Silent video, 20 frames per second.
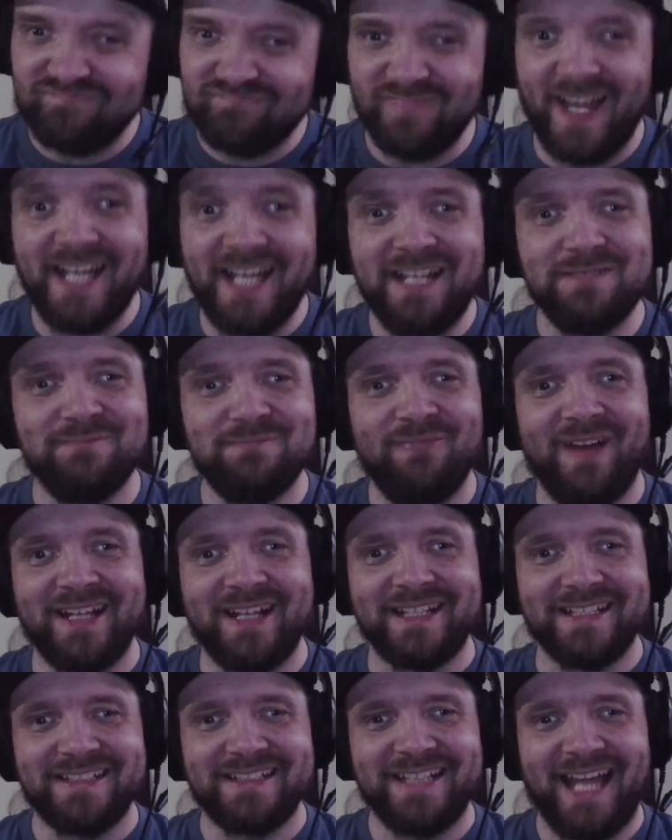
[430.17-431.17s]
I didn't
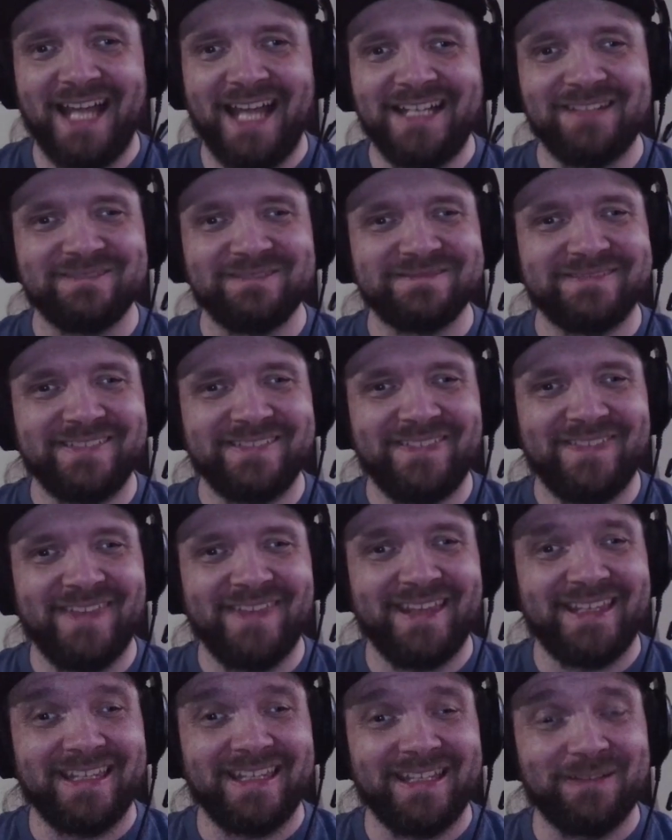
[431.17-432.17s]
mind it. I don't
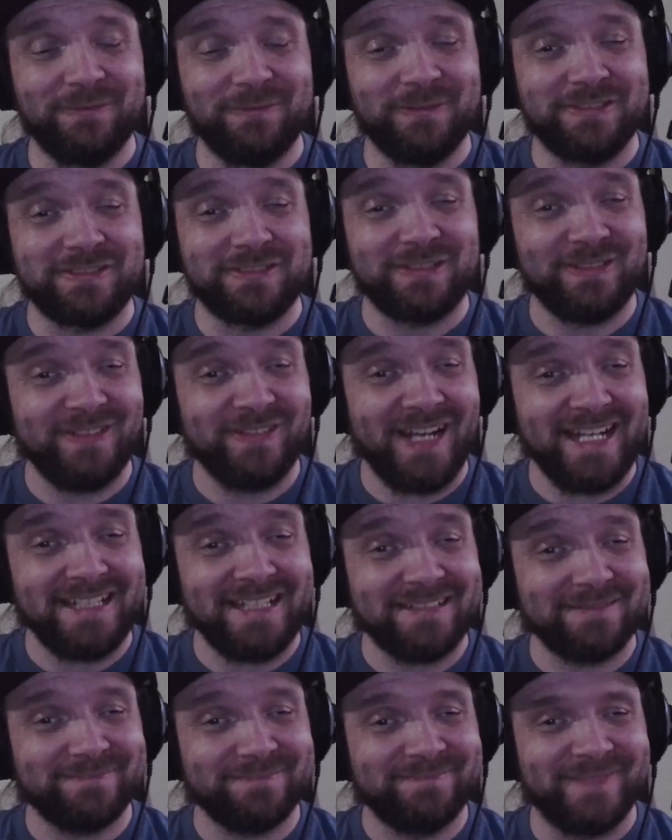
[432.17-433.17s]
think it was great,
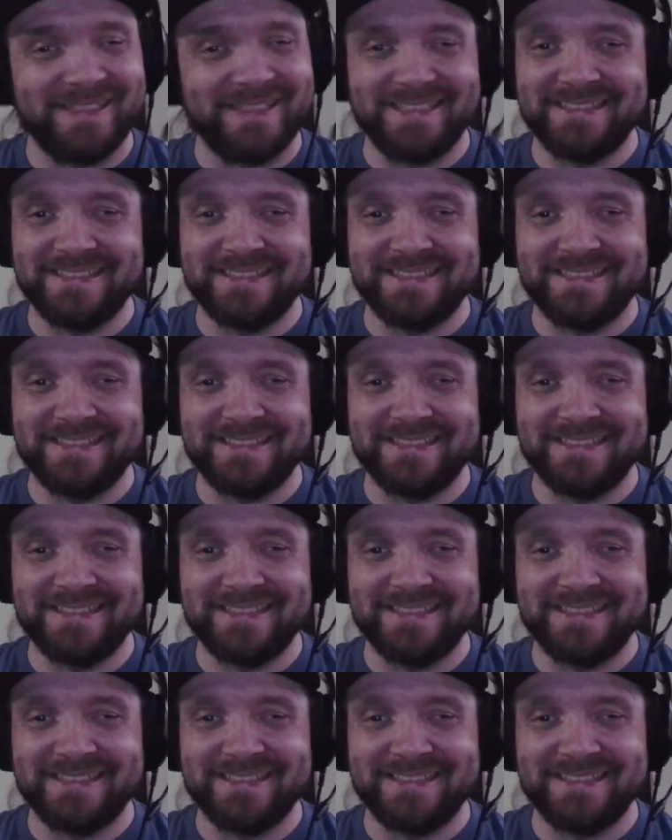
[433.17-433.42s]
but